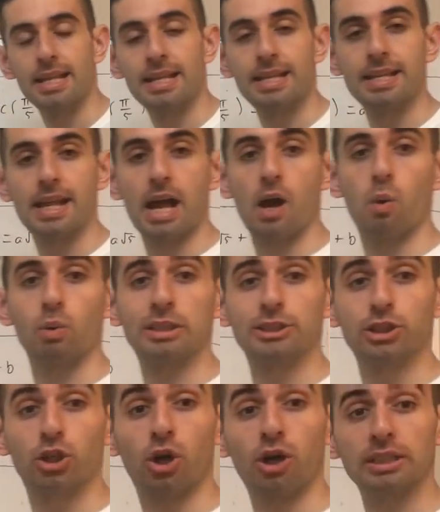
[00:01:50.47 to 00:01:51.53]
Now,
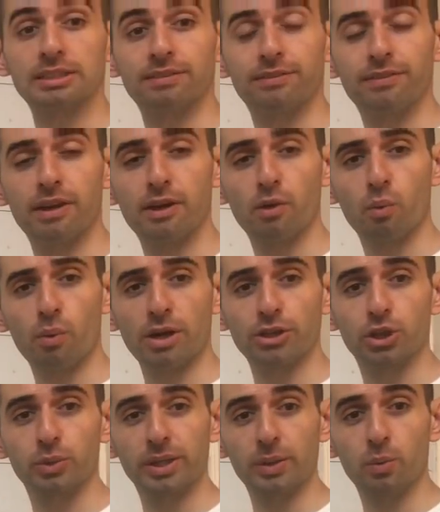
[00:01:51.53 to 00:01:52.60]
which cos one
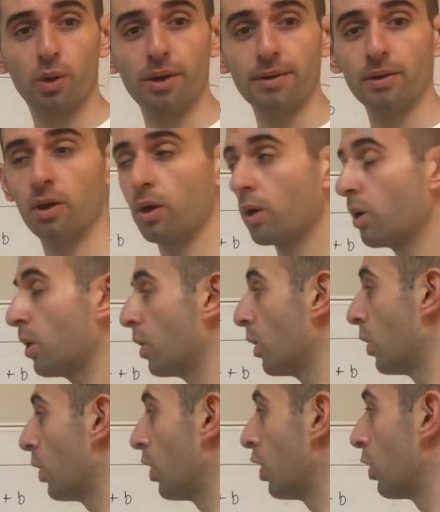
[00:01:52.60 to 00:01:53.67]
do we want?
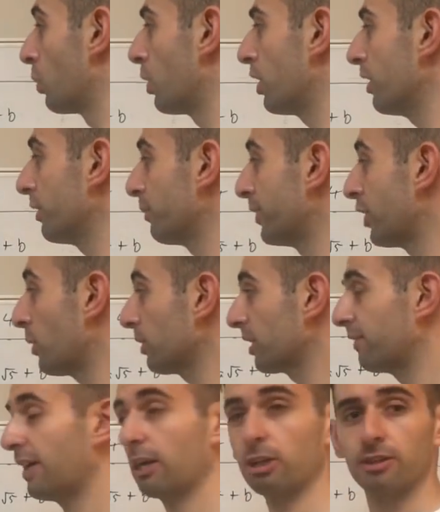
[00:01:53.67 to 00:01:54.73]
Well, we know what the
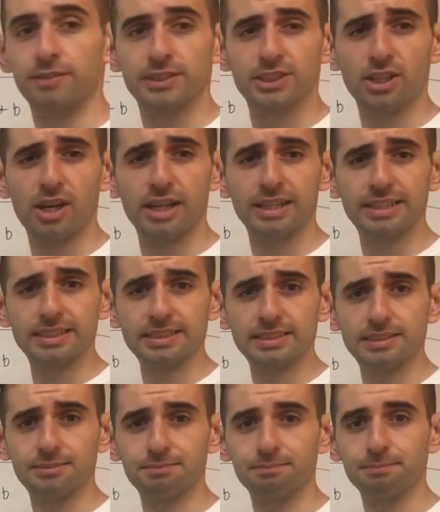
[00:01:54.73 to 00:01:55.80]
value of sine
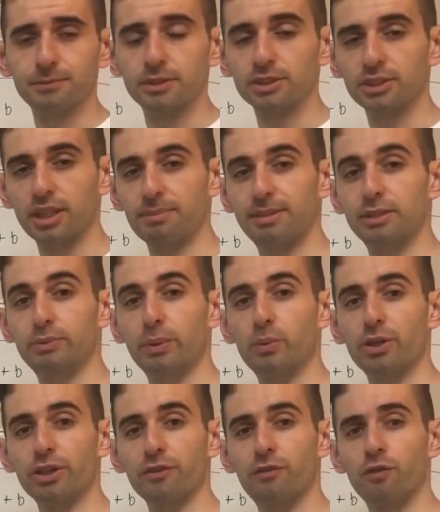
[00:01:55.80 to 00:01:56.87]
is. So that means we
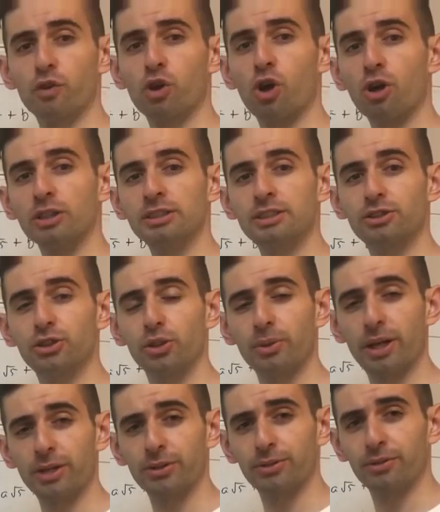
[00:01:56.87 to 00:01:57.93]
want the cos 2
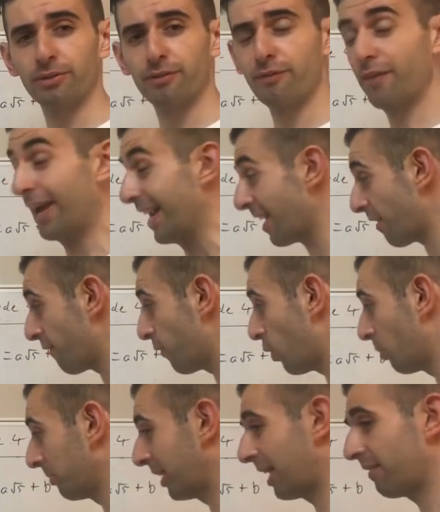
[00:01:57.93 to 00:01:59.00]
angle theta
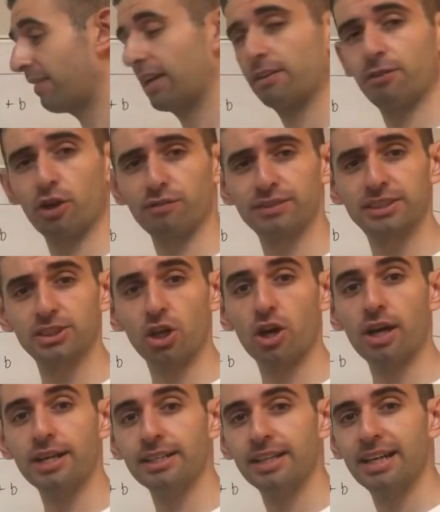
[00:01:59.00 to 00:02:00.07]
formula that involves
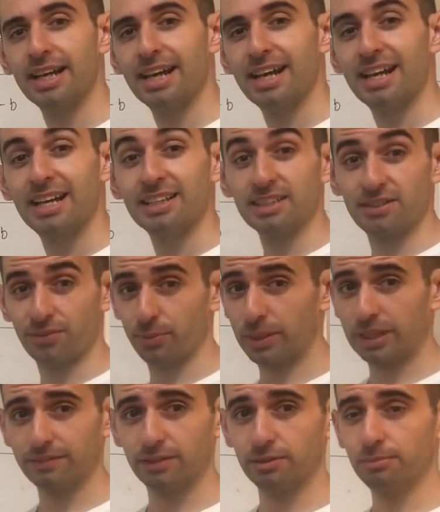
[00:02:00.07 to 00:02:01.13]
sine. There's
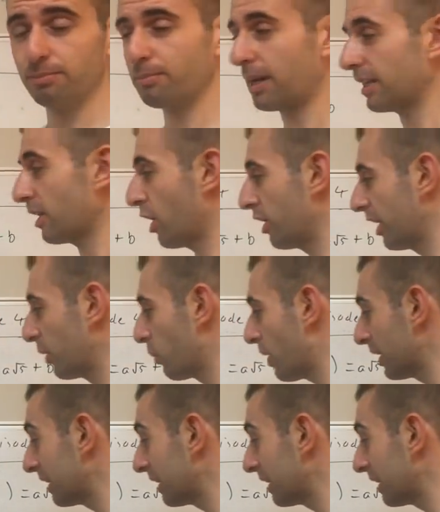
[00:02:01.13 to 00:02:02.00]
3 of them, but only one